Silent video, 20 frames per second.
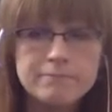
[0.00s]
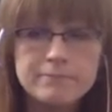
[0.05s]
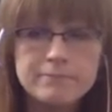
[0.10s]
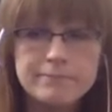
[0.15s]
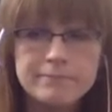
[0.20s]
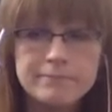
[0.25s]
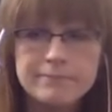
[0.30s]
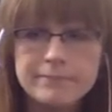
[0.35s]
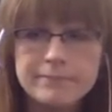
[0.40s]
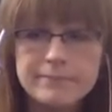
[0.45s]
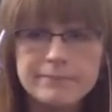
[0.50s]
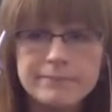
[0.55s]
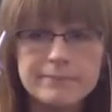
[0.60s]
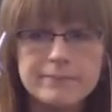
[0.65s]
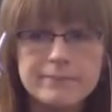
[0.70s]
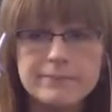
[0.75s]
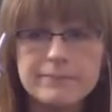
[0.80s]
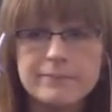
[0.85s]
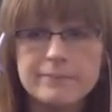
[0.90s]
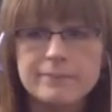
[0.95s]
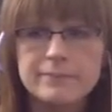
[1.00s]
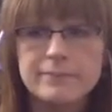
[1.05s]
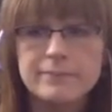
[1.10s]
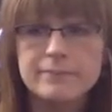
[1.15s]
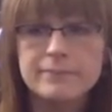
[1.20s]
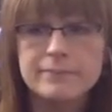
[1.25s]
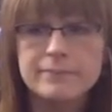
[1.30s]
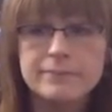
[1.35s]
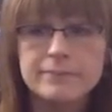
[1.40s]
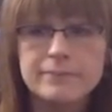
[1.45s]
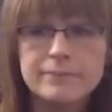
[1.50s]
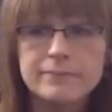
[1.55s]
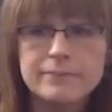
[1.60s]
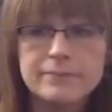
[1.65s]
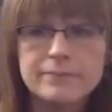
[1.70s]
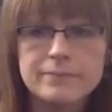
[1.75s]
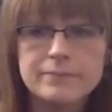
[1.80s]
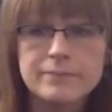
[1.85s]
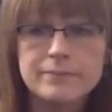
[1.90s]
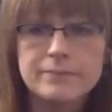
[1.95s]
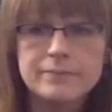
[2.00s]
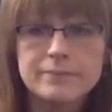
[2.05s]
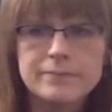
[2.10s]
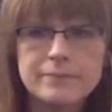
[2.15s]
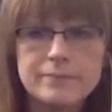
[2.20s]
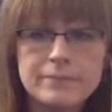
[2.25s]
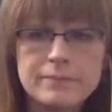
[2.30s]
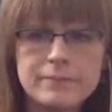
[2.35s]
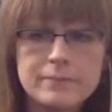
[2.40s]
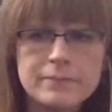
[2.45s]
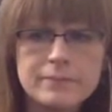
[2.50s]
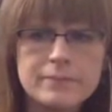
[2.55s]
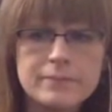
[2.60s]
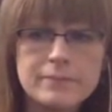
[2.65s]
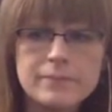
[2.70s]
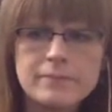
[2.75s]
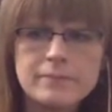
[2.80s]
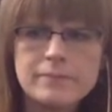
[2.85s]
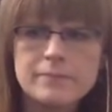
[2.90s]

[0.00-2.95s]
(not speaking)